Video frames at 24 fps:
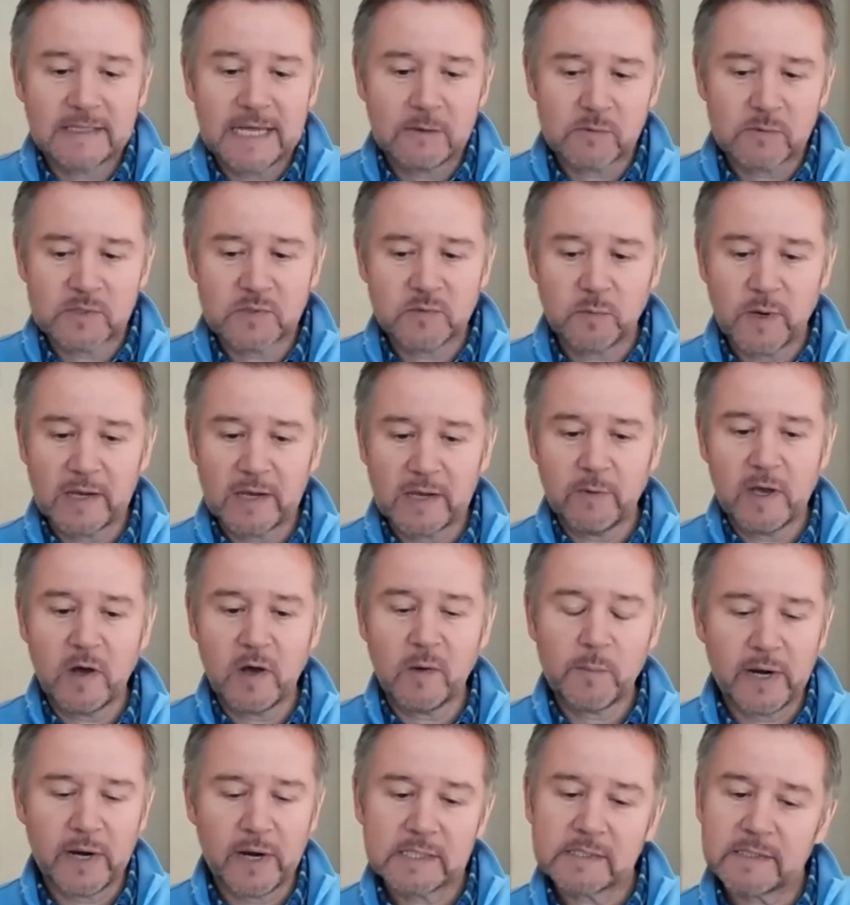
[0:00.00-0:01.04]
that was the way we
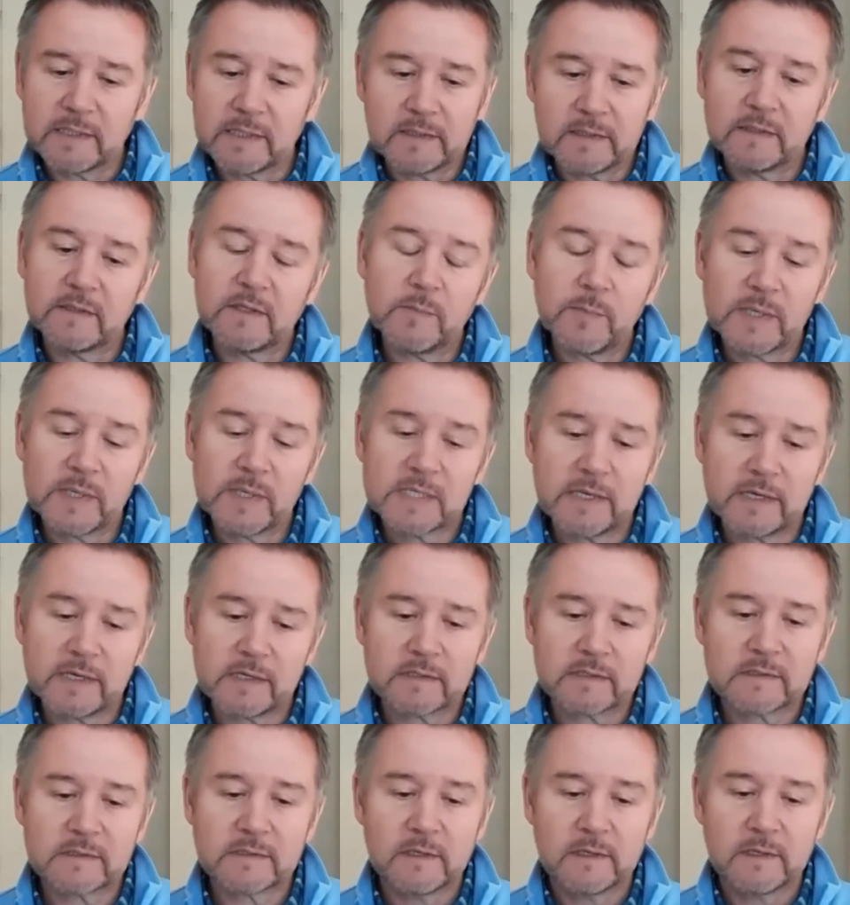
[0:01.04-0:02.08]
operated the
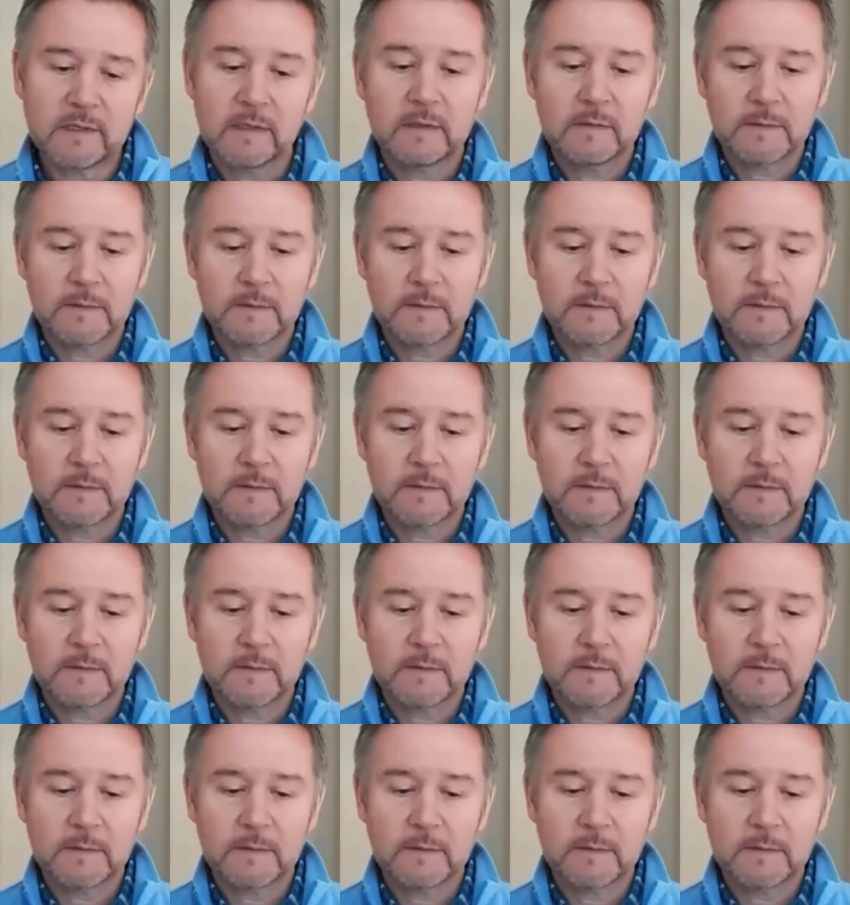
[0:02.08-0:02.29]
business.